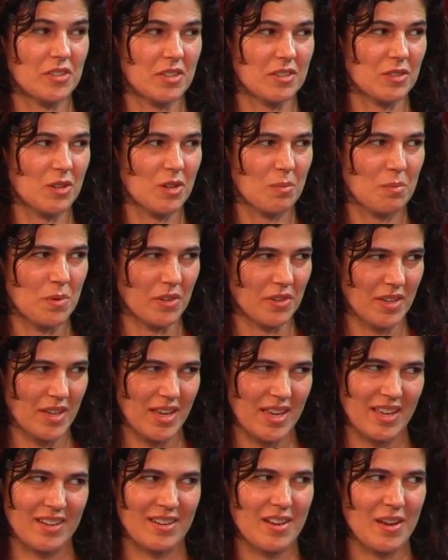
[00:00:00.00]
this cookbook
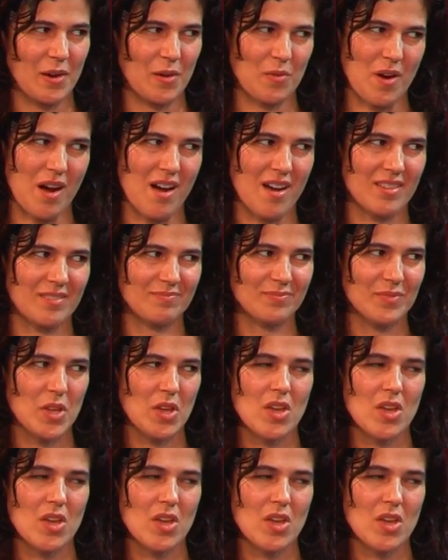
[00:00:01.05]
in Iran,